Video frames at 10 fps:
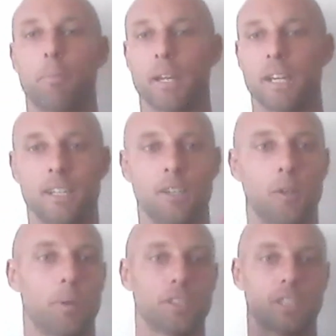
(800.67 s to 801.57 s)
up a
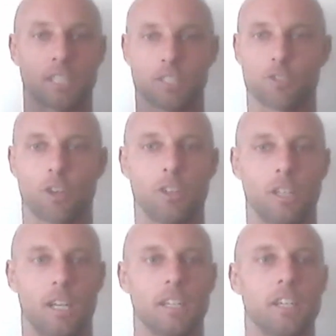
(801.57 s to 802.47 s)
hill pushing a
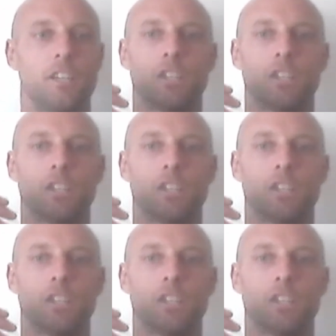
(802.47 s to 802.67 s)
stroller,